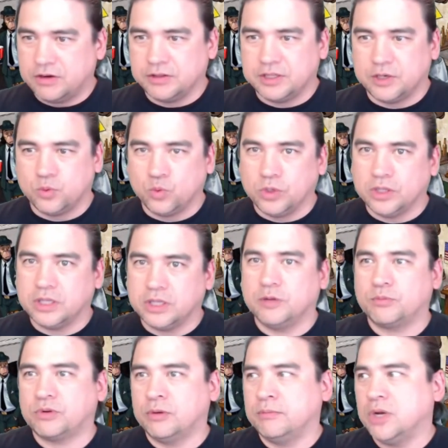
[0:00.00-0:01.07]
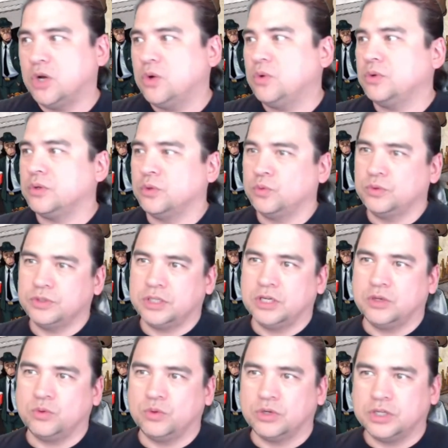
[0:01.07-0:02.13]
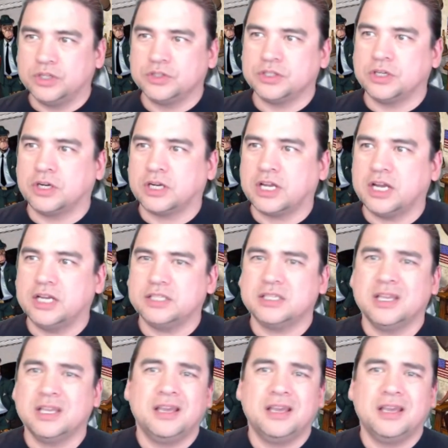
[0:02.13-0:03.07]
and then we'll help promote, and we're using our guys.